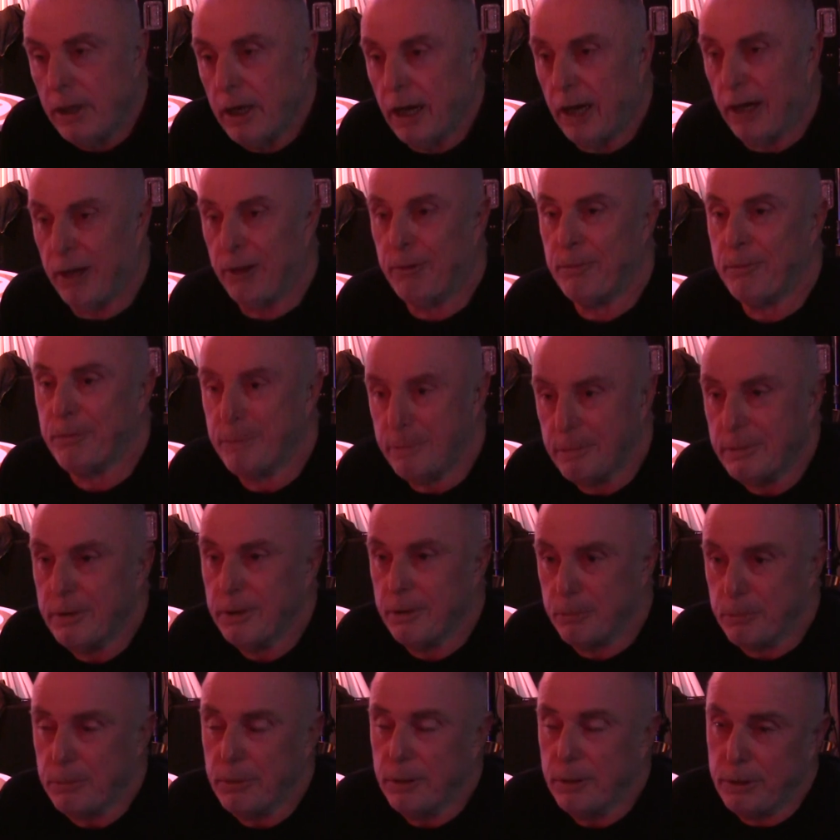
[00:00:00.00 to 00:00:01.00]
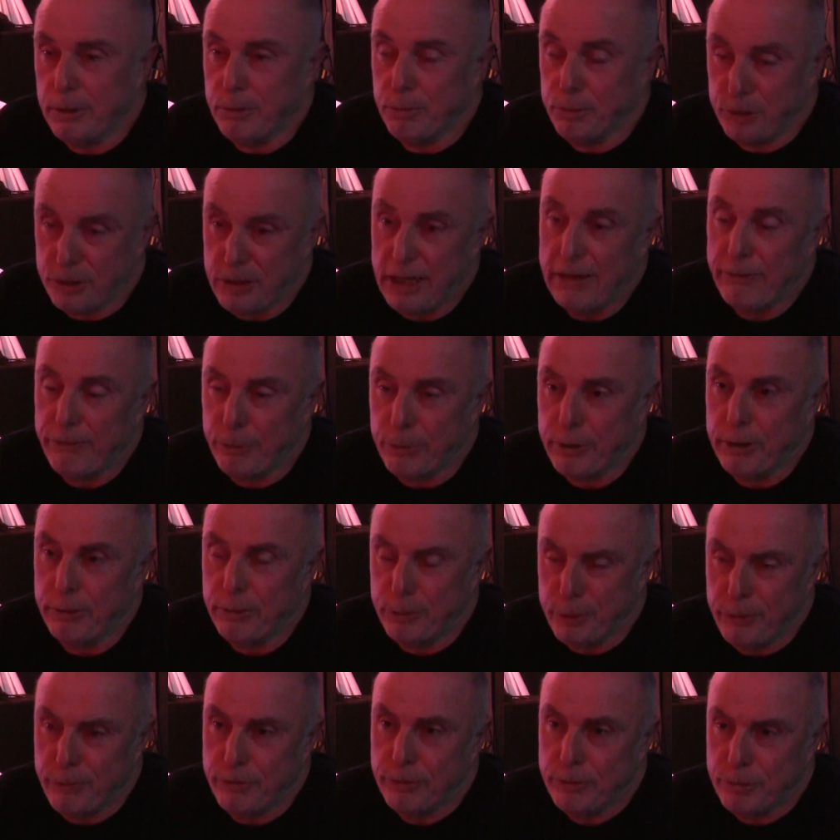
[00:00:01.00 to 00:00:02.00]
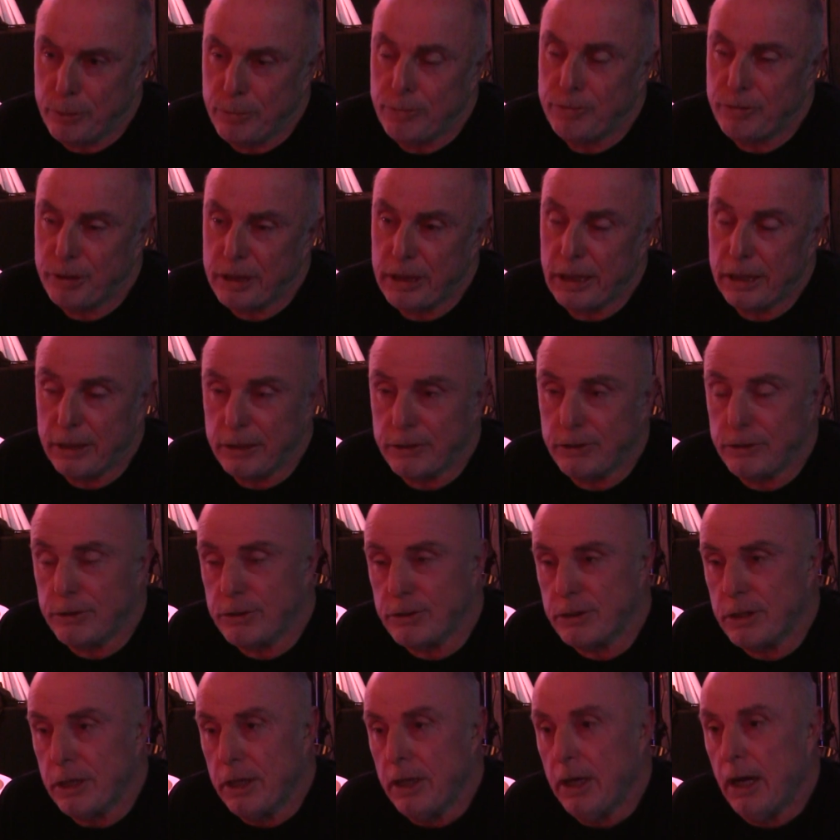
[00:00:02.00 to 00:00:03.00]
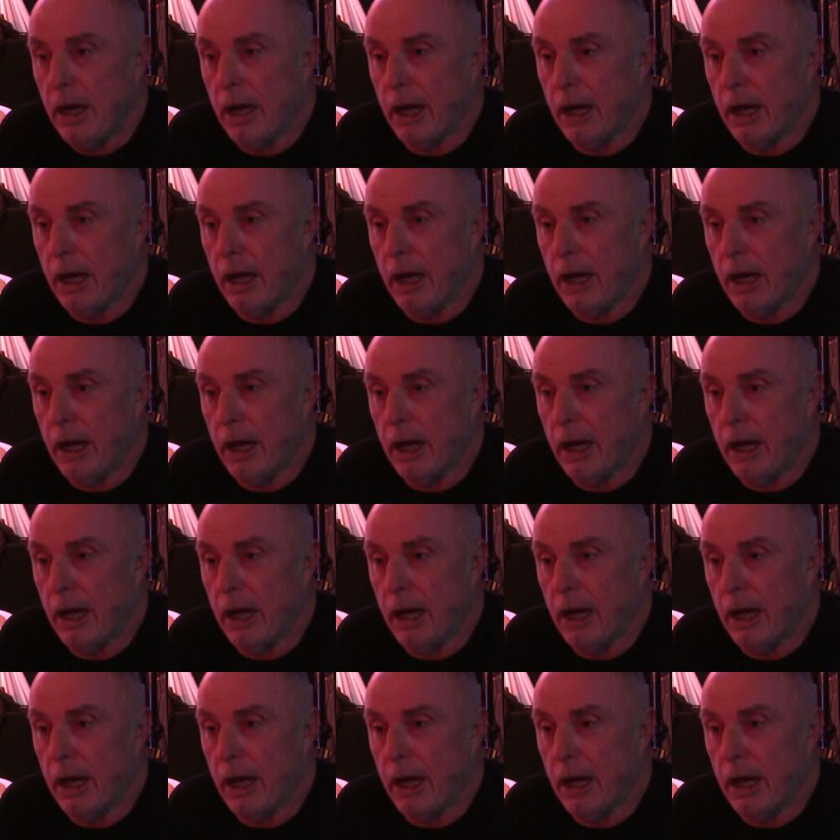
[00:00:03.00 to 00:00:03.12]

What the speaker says: and was therefore guilty of contributory negligence.